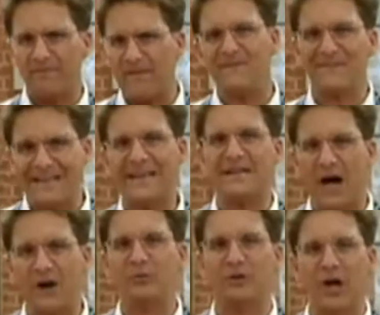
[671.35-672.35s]

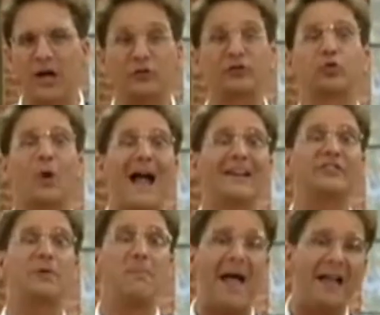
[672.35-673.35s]
$1,500 trying
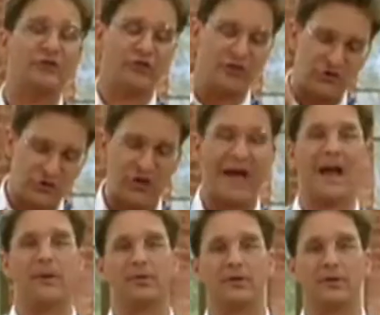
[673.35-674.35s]
to match the champ.